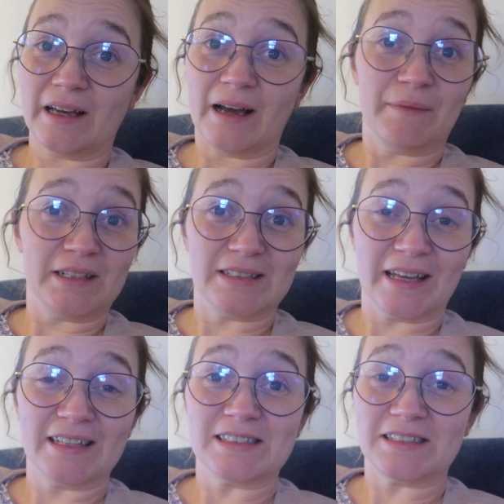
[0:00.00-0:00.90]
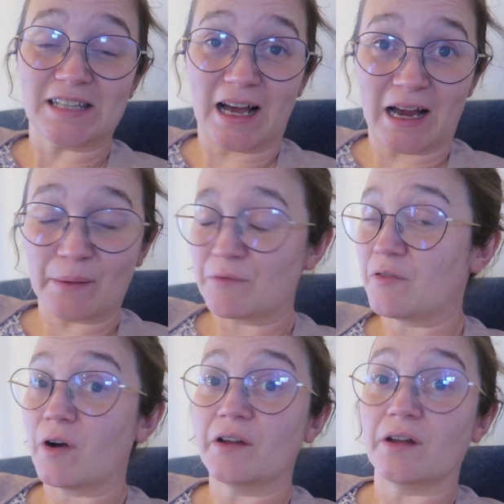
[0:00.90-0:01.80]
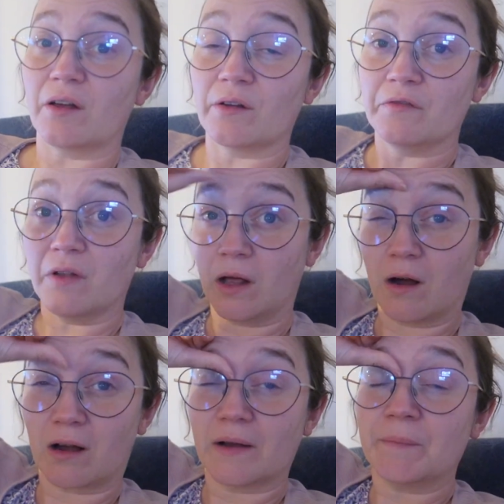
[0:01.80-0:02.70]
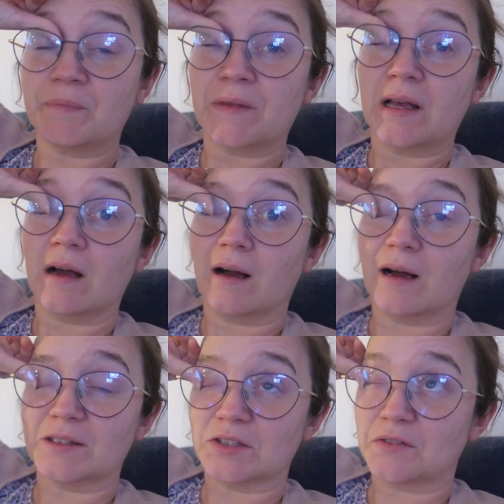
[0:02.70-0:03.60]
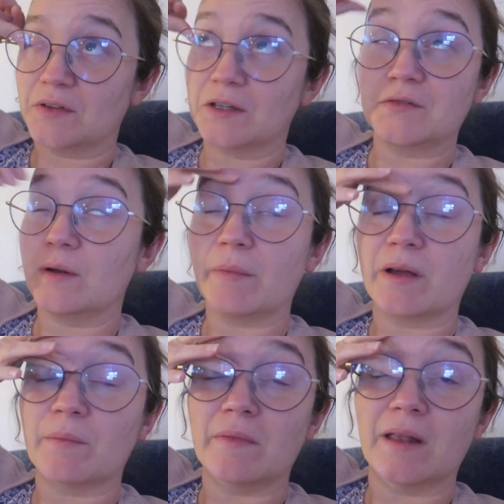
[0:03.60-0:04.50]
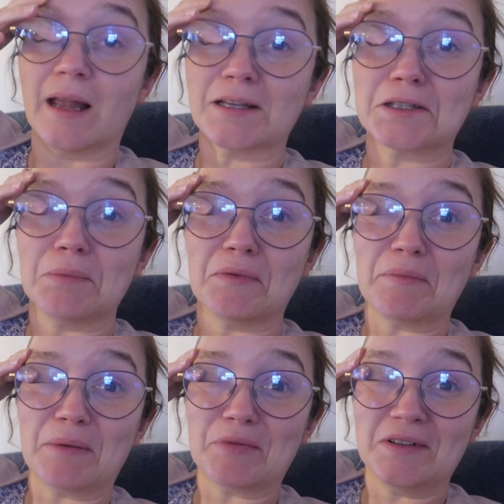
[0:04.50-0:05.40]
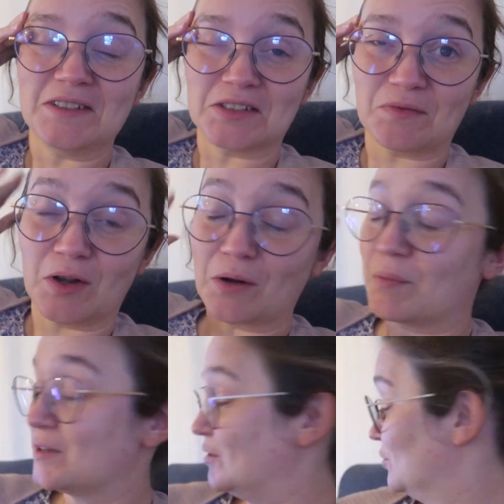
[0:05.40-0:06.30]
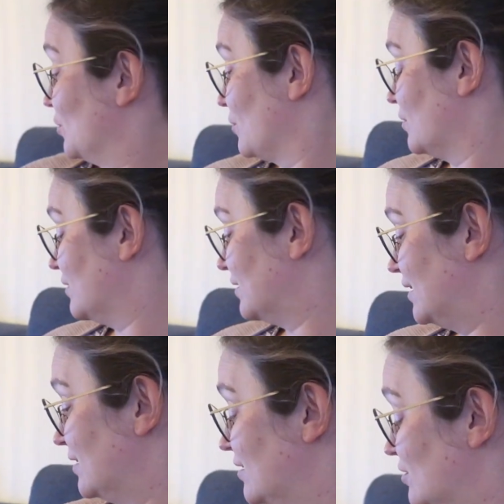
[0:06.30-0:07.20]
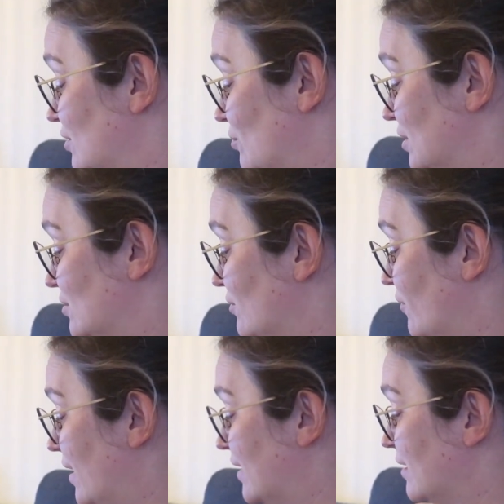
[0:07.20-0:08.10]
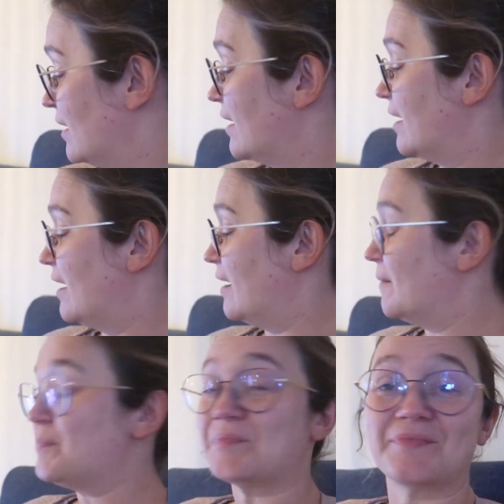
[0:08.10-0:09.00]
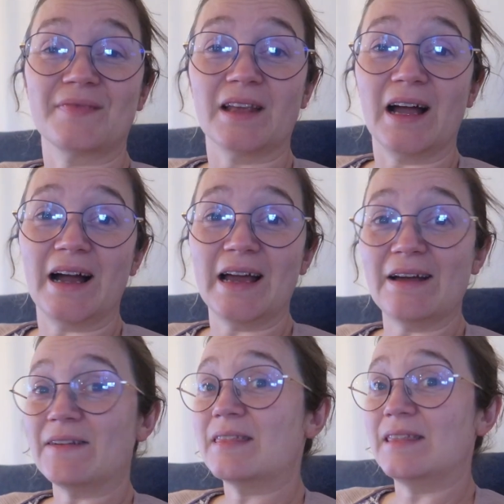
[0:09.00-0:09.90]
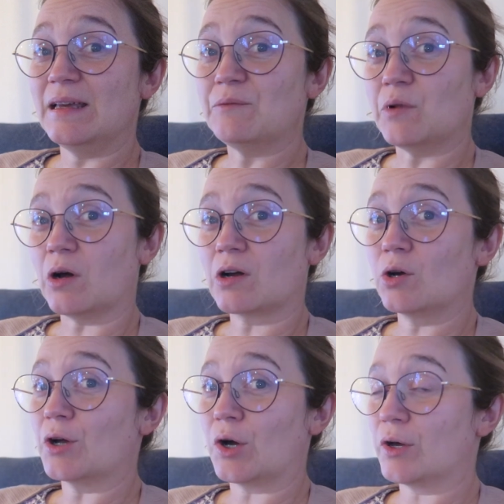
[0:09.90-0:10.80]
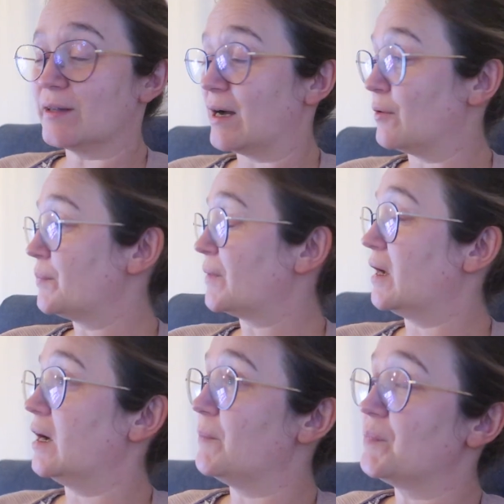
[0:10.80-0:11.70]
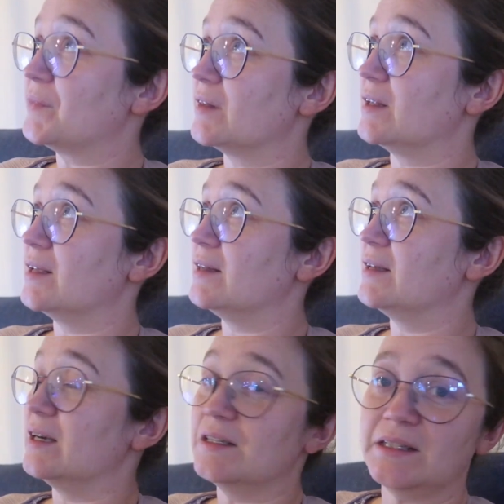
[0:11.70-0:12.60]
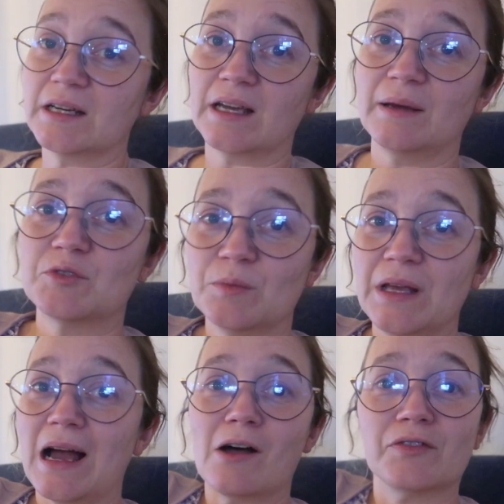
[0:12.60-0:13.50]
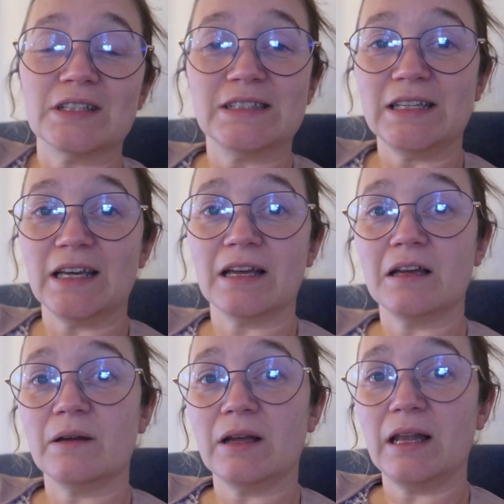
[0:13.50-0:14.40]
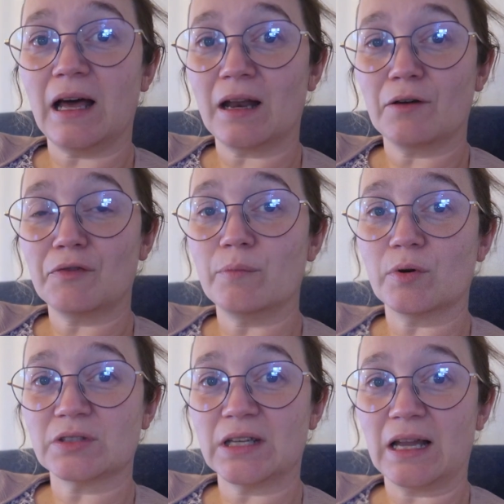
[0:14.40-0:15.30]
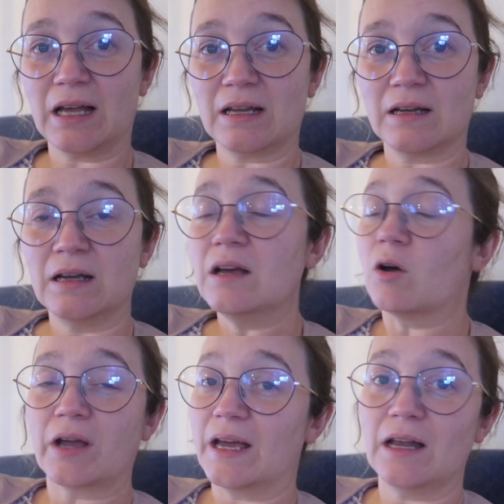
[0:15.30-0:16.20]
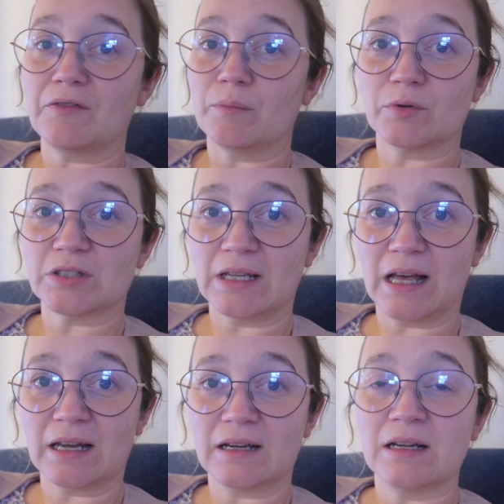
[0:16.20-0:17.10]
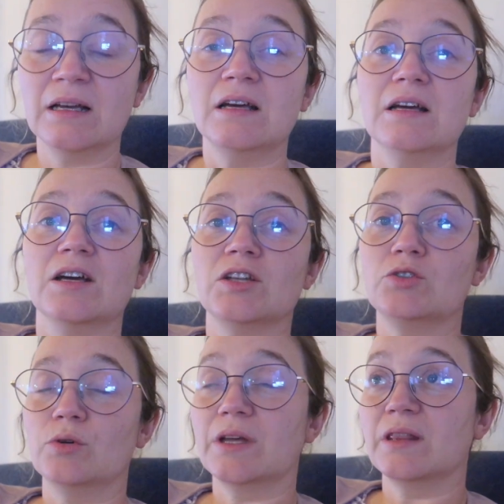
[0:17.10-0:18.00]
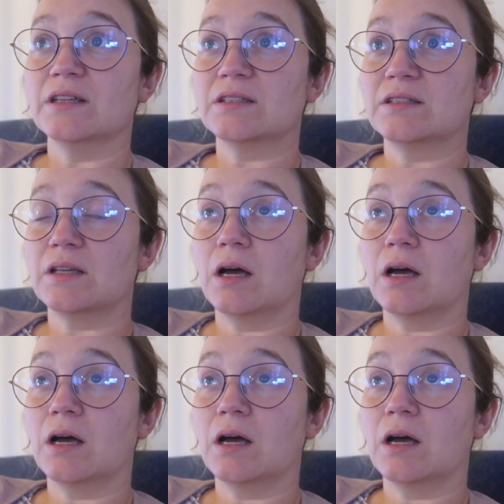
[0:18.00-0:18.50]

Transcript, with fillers: I'm Anita and it's time for another vlog. I just finished filming the last clip of my previous vlog, but you don't don't need to know that. Um, I have a theme vlog going on now. Um, the idea came to me after seeing Lala from Books and Lala, or Kayla from Books and Lala, doing this.